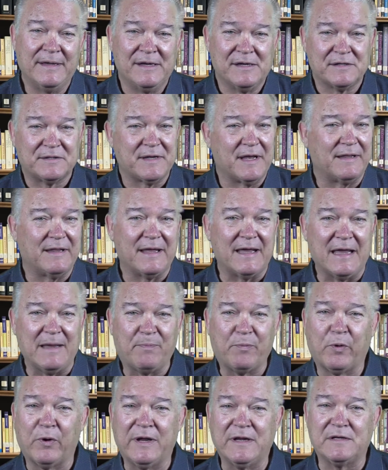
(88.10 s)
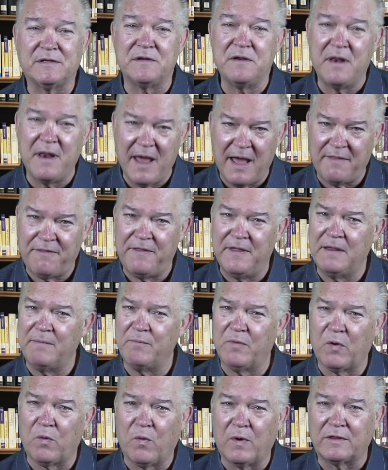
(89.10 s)
said that he preached nothing
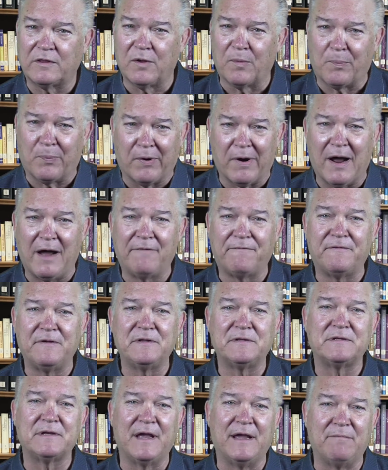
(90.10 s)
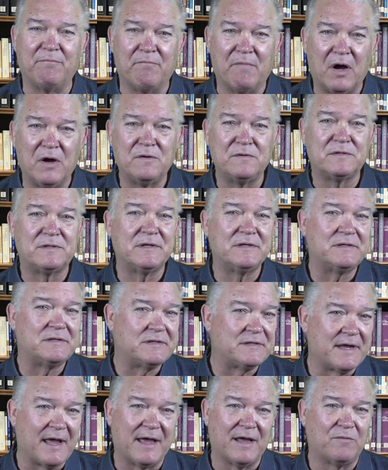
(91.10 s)
but what the prophets and Moses
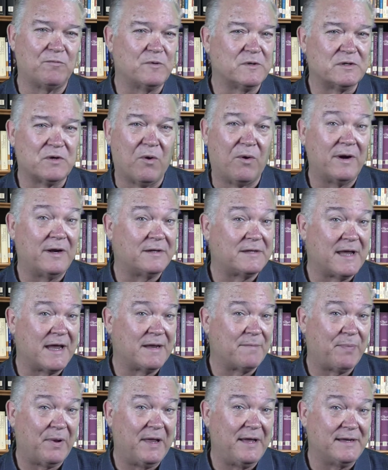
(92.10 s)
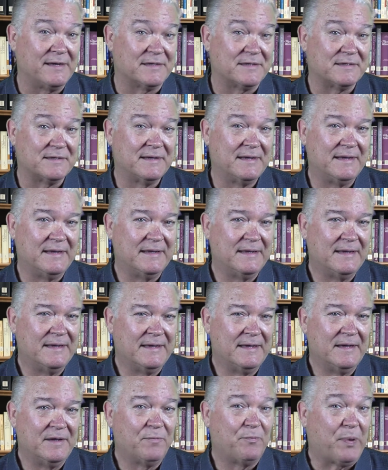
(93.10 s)
said was going to take place.
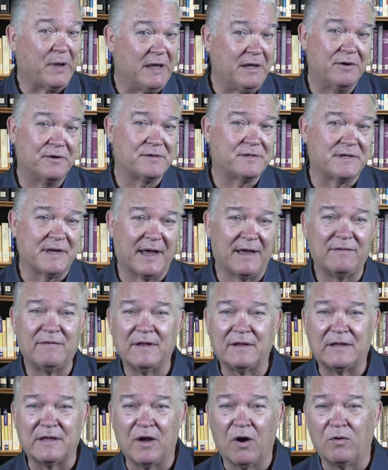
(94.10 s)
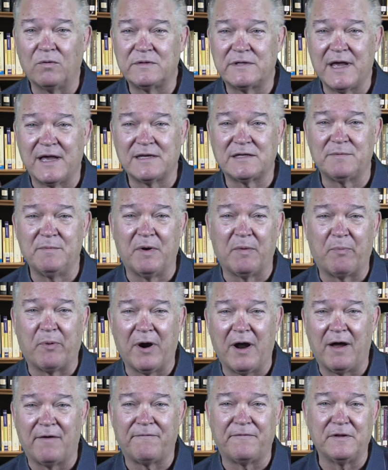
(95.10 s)
Peter said that the Old Testament
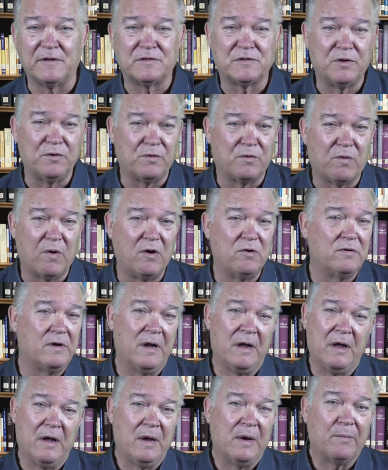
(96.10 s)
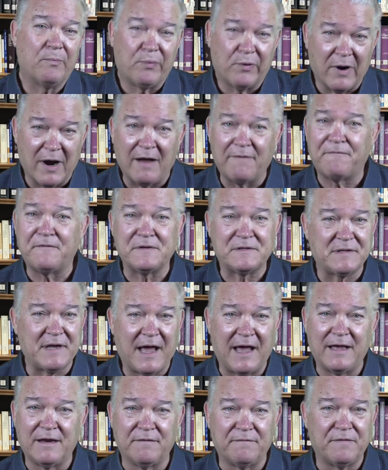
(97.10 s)
prophets who, quote,
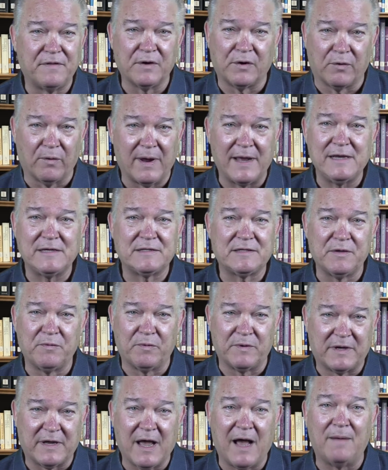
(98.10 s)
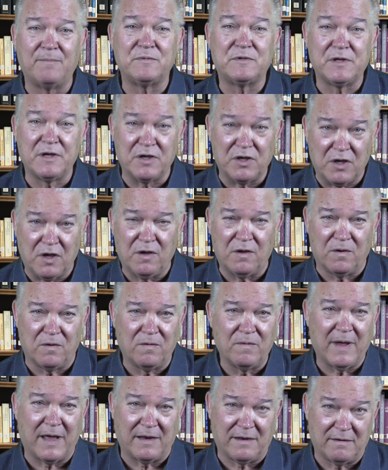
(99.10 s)
prophesied of the grace that would come to
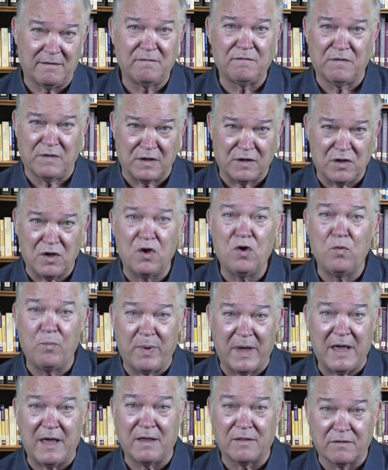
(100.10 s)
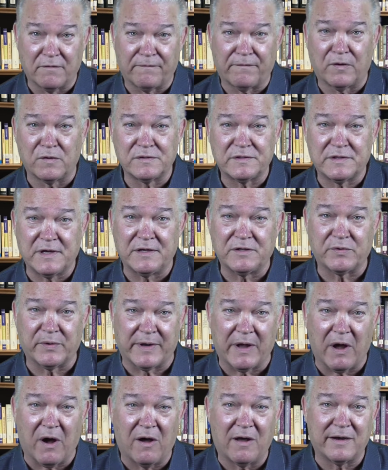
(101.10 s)
you, and the you being the first
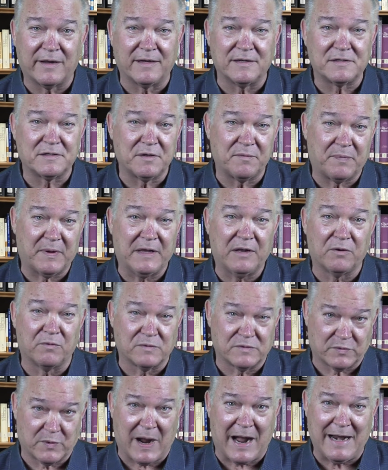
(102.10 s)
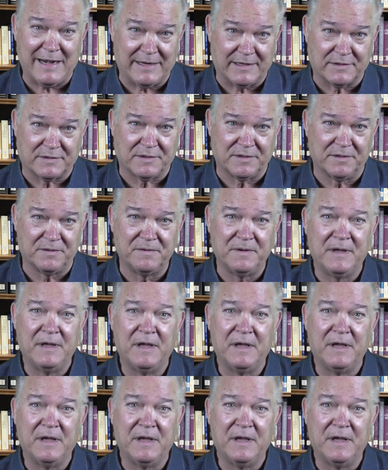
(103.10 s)
century audience that Peter was writing to,